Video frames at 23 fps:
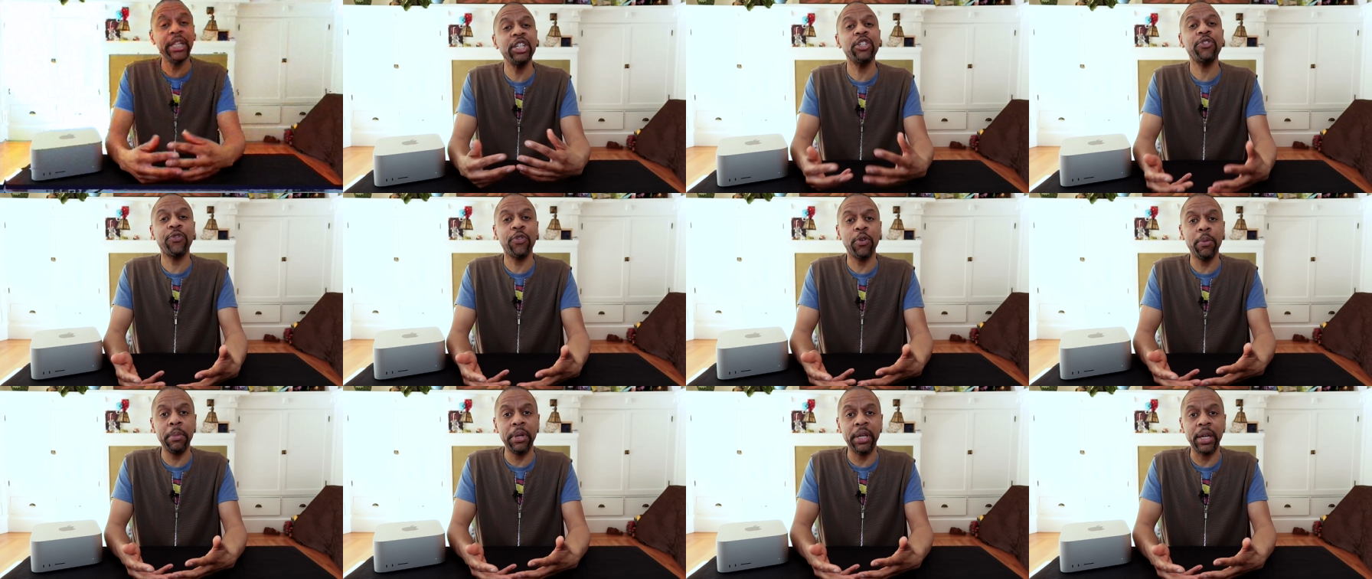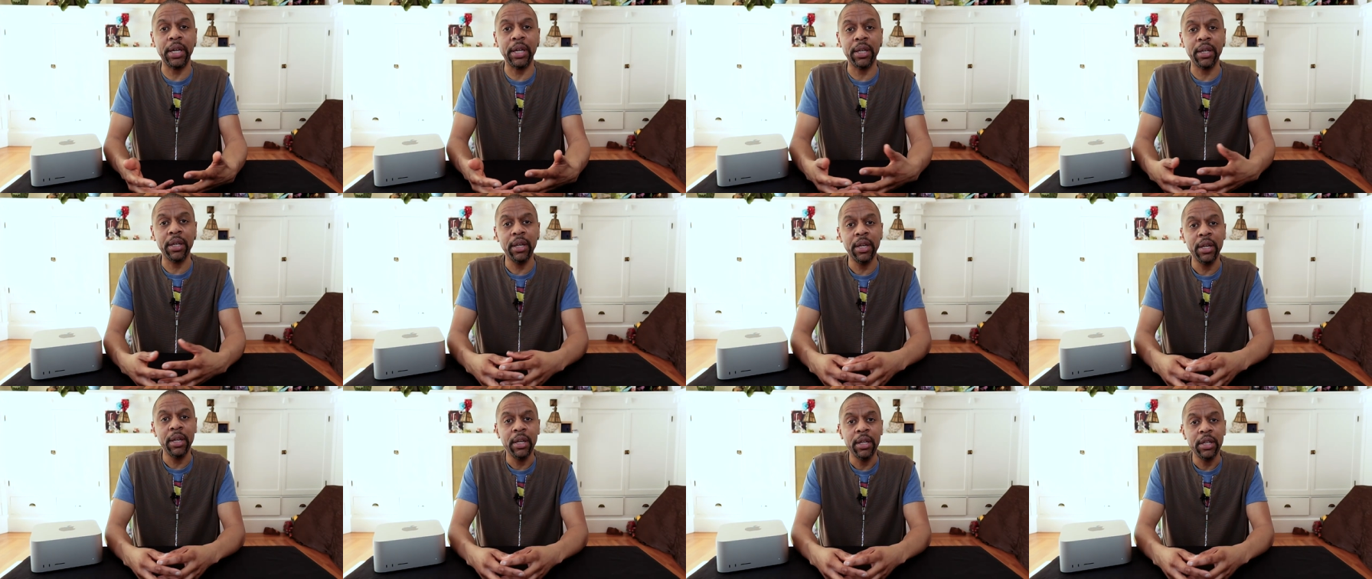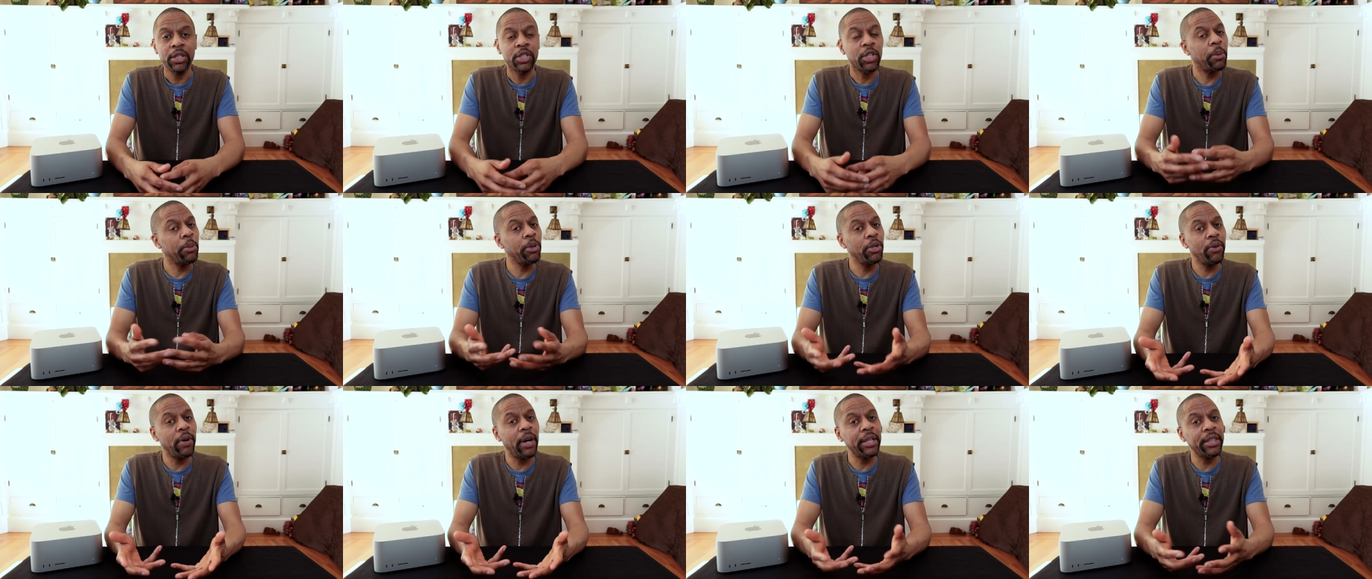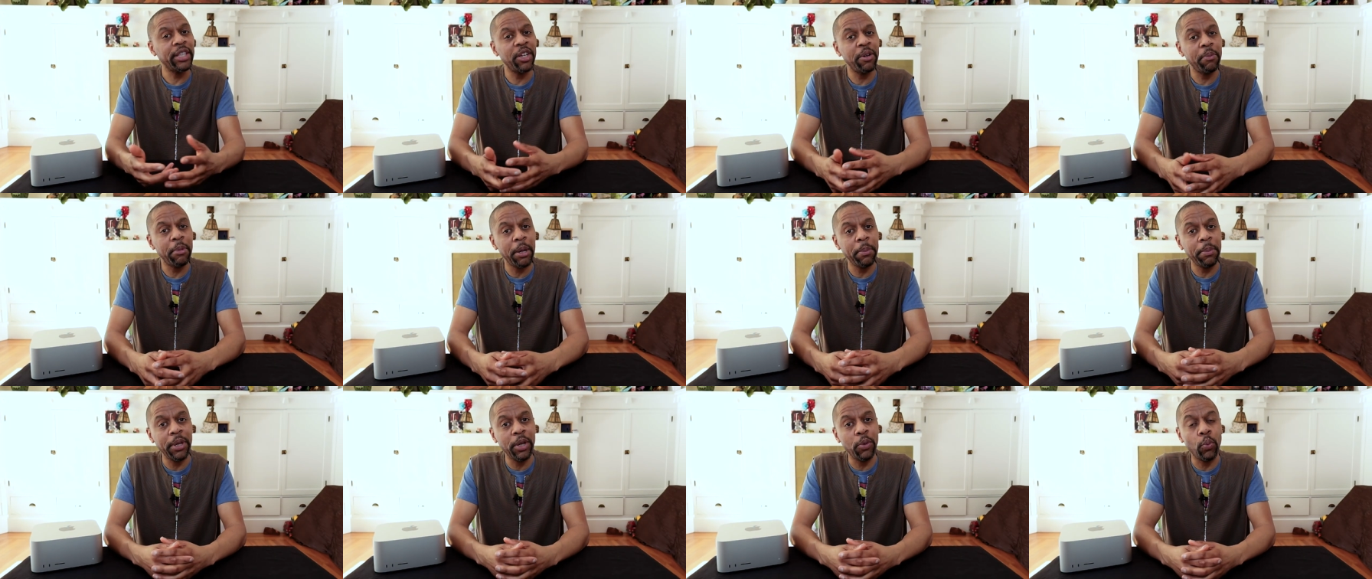least for me. Some of you out there
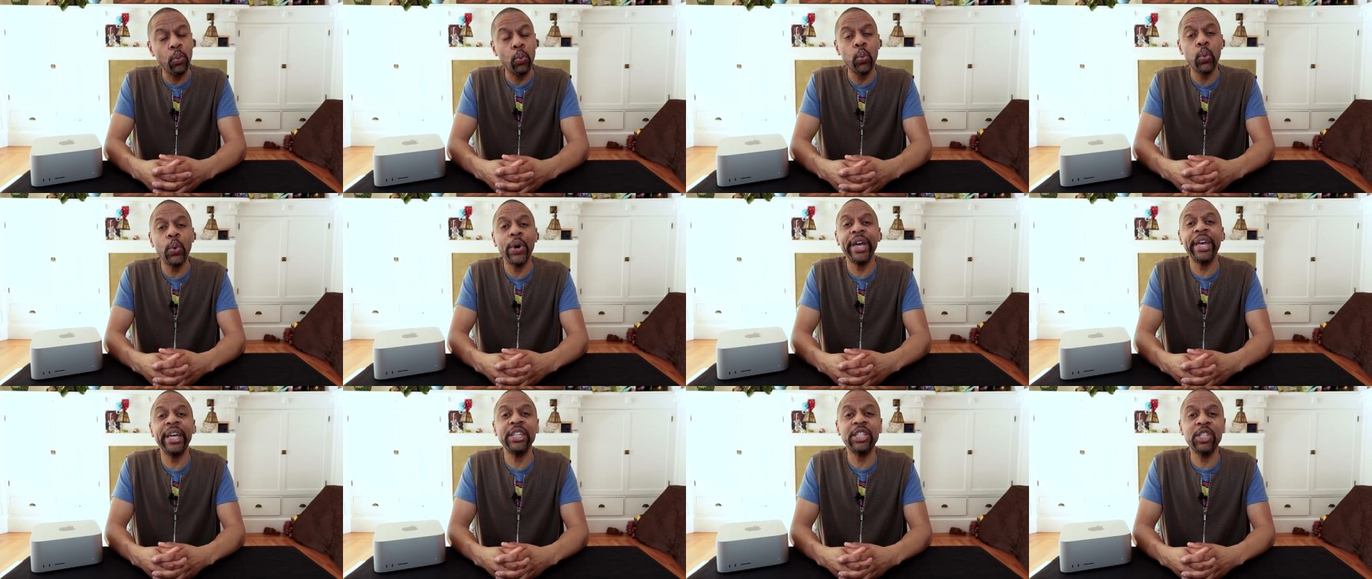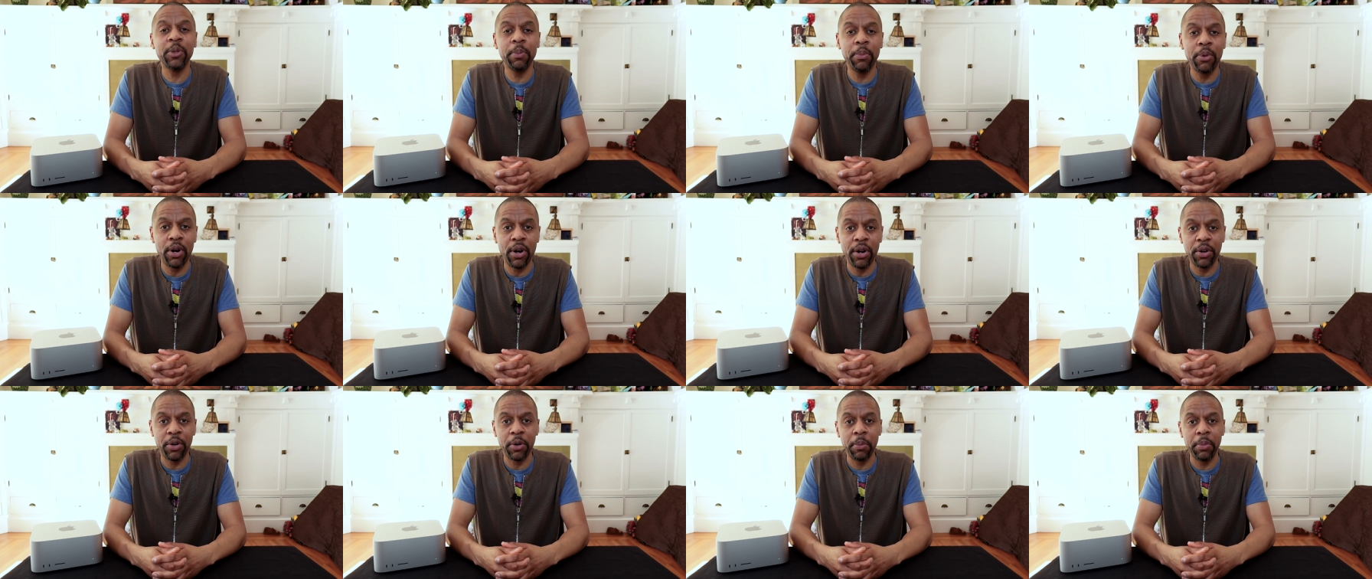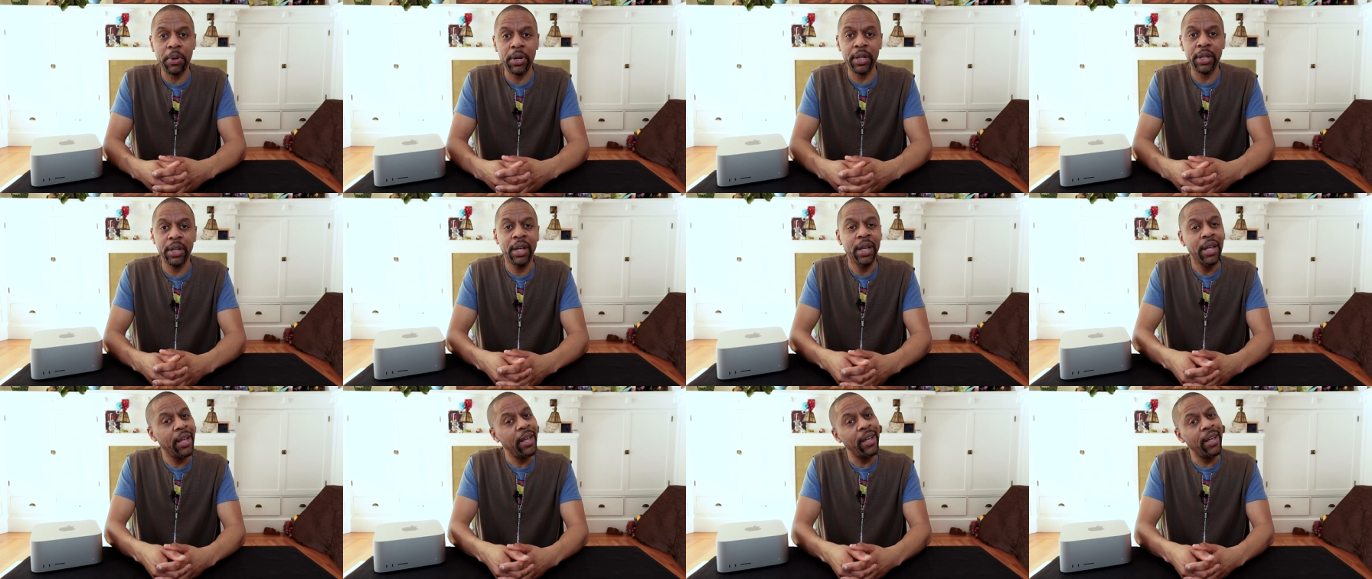might be way smarter, but